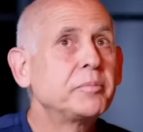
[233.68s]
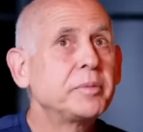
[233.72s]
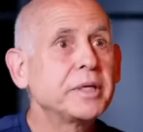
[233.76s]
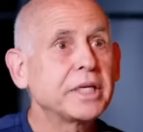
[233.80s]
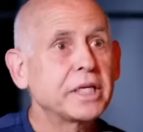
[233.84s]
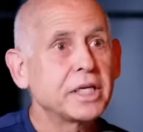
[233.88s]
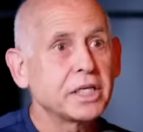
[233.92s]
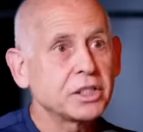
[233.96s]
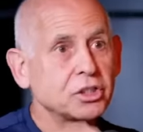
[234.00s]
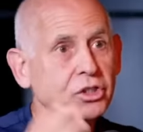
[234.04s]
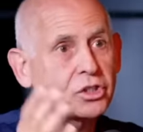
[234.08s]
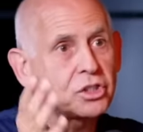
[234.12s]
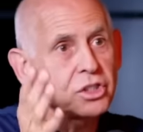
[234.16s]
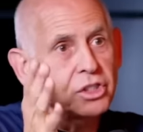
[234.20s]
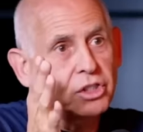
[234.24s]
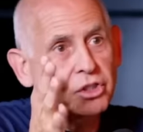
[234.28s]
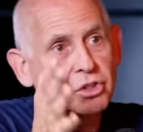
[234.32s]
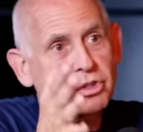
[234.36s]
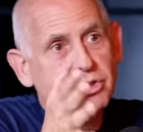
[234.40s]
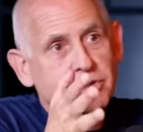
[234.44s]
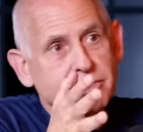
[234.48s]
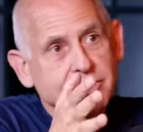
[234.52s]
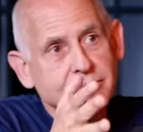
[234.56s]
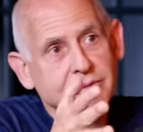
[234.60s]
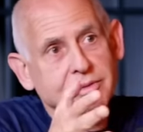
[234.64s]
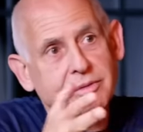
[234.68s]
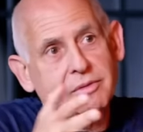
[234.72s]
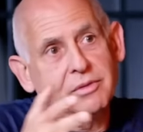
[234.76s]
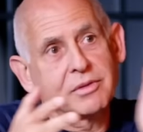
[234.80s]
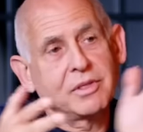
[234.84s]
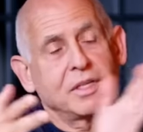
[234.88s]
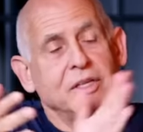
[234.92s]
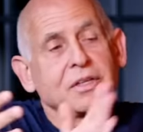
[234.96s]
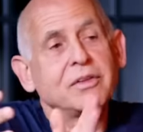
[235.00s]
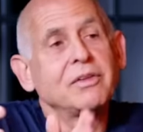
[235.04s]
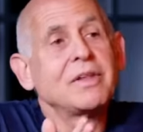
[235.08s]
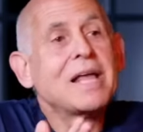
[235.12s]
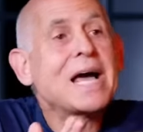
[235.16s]
Because she's
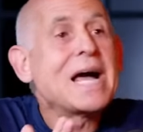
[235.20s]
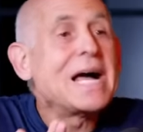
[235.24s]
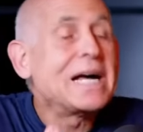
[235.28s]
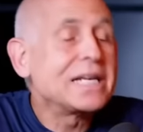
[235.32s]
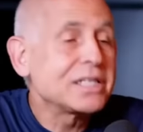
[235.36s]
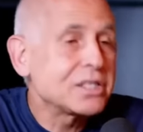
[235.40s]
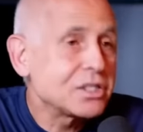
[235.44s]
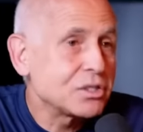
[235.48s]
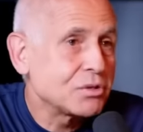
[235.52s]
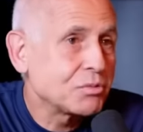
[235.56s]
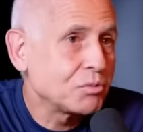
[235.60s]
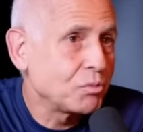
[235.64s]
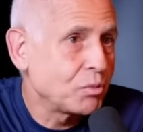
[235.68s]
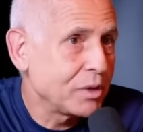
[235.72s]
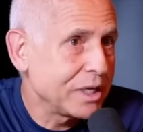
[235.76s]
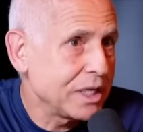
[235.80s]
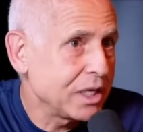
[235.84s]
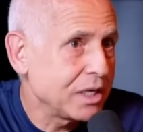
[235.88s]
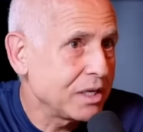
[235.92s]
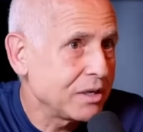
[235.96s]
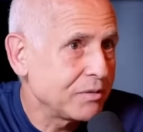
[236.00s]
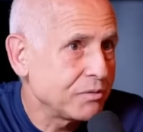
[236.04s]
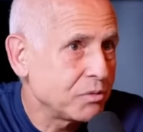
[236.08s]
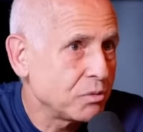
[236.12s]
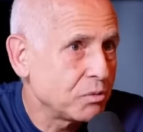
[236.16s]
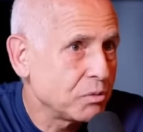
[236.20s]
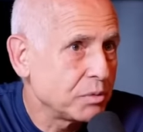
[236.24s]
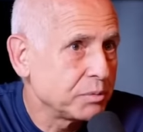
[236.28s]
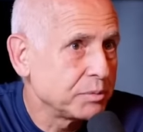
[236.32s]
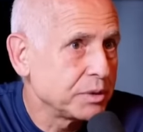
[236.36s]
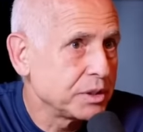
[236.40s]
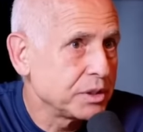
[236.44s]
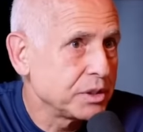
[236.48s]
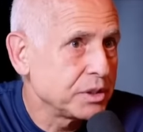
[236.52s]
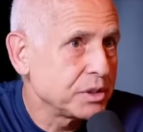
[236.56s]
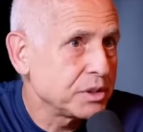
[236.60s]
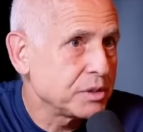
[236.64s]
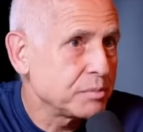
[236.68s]
the last week of a
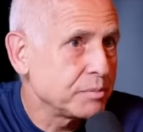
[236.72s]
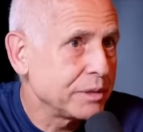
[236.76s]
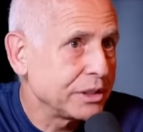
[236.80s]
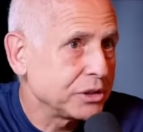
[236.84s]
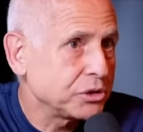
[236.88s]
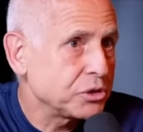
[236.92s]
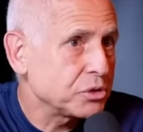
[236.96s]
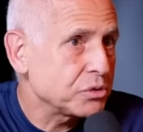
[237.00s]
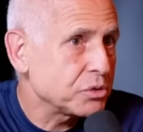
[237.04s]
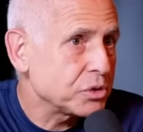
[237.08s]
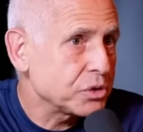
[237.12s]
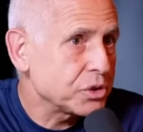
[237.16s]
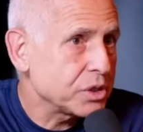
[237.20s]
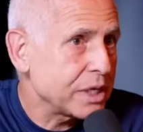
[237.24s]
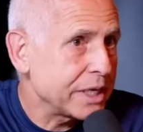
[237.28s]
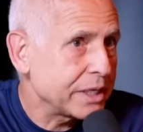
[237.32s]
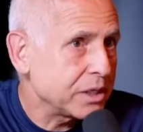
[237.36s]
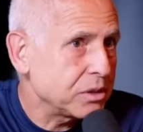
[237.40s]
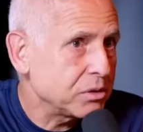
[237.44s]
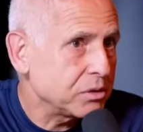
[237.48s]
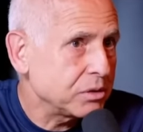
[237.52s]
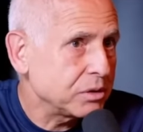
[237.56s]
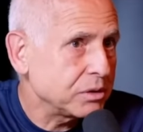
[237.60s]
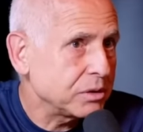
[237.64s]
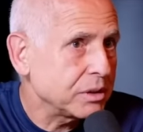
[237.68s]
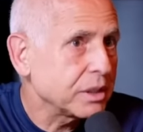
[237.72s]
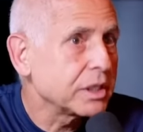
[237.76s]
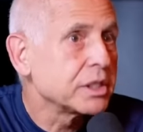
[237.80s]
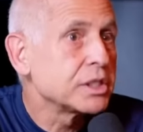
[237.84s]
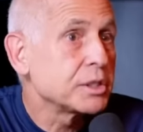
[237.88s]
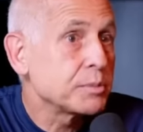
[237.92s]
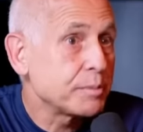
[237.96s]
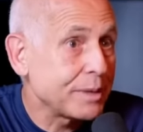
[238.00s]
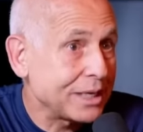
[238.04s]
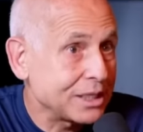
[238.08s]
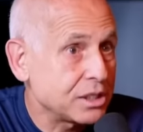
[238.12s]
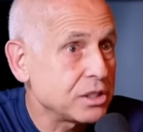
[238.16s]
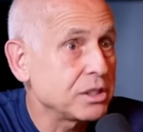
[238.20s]
woman's menstrual cycle,
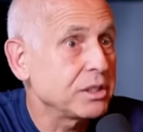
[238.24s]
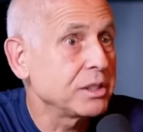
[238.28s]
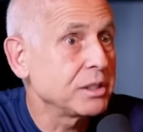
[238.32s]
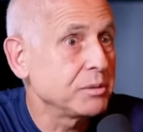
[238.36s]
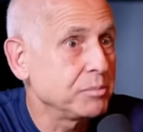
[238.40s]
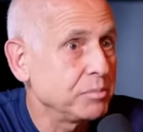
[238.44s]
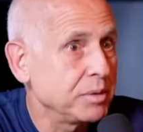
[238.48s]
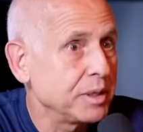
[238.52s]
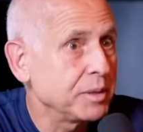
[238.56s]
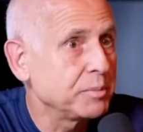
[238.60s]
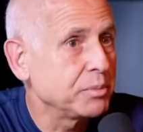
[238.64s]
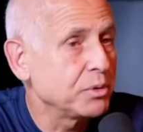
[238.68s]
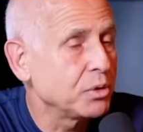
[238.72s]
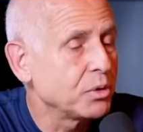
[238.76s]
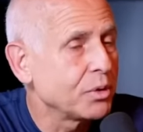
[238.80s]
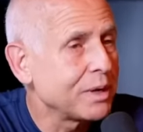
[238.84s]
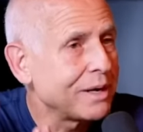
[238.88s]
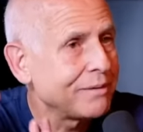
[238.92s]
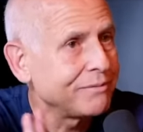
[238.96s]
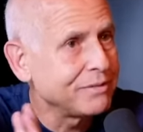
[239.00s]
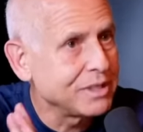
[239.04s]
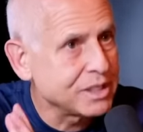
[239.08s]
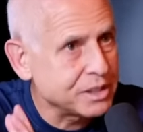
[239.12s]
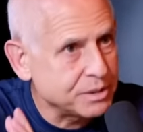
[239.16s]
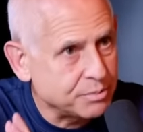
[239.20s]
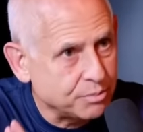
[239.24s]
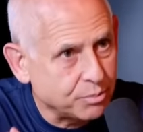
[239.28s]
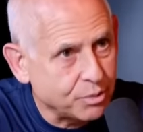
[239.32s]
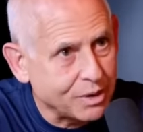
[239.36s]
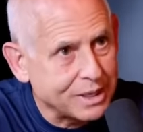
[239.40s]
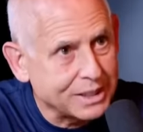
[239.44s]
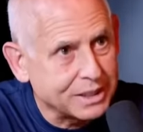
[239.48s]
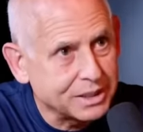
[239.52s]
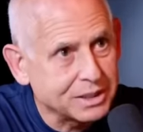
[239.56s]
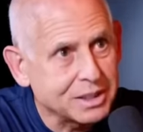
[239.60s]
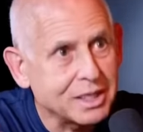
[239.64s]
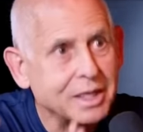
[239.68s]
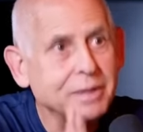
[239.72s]
especially people who have this
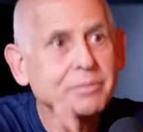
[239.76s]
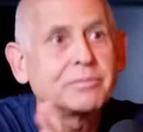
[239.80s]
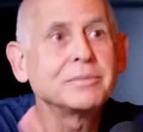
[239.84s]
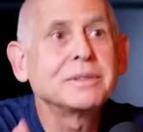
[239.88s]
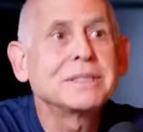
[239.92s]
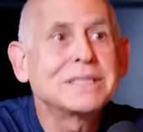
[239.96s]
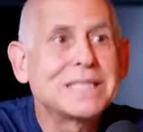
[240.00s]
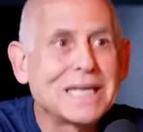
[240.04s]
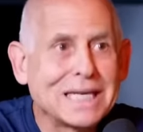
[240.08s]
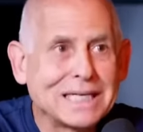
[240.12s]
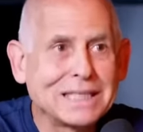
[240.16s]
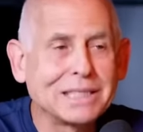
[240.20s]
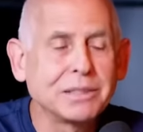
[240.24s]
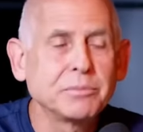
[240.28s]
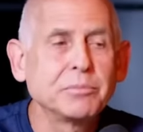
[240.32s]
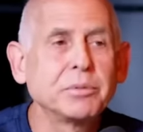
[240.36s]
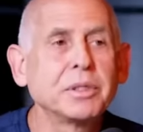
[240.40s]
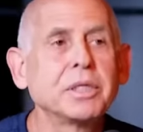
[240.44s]
brain type, tend to